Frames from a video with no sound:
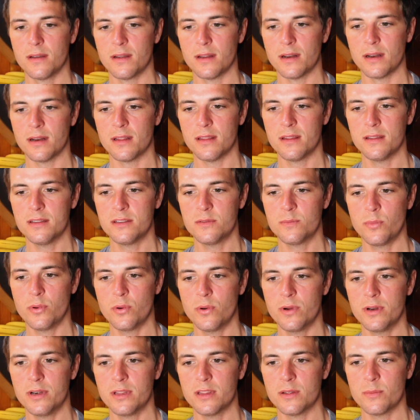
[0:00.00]
And at this
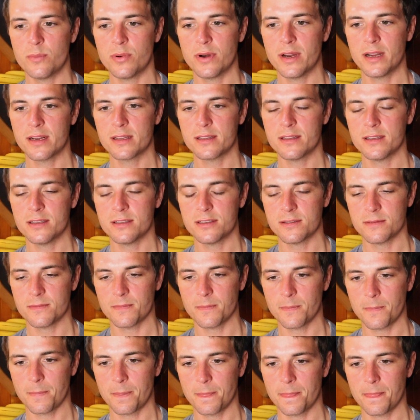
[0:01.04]
point in the practice,
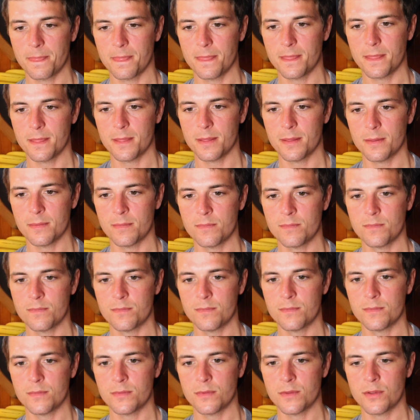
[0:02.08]

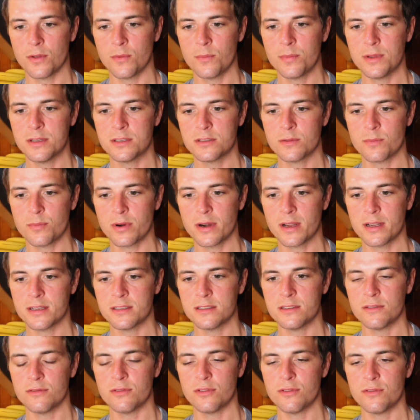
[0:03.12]
don't be
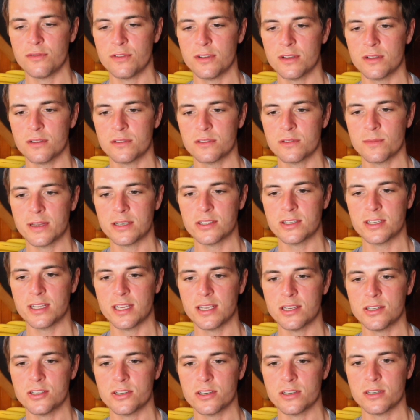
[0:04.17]
surprised if you feel some
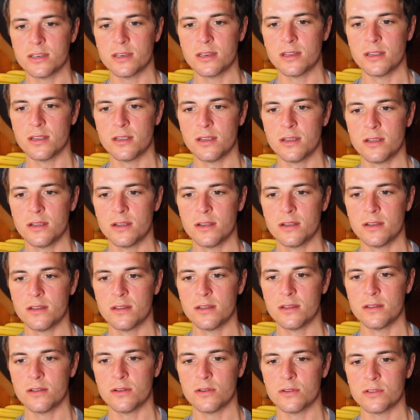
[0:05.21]
agitation
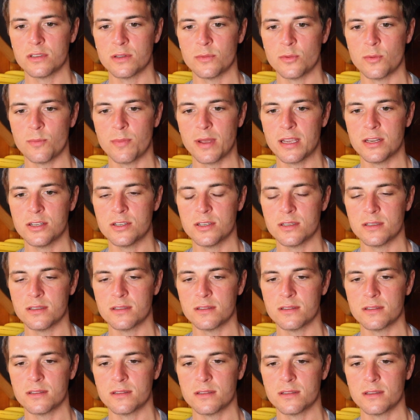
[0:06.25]
or some
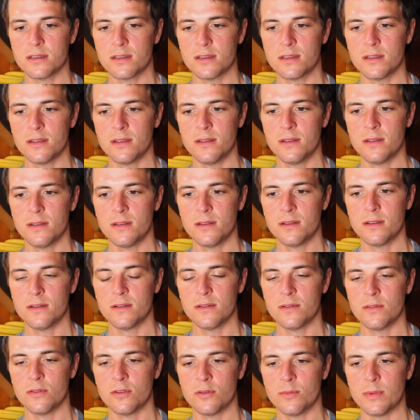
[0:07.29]
impatience,
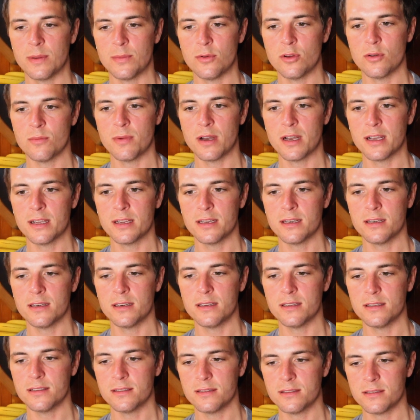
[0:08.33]
or maybe your mind
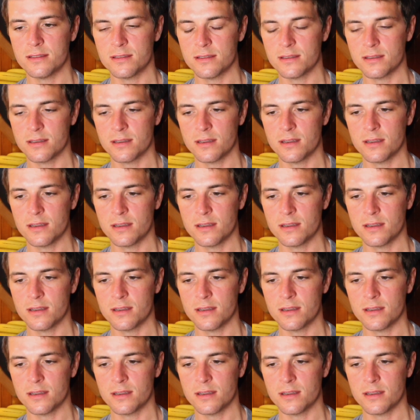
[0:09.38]
is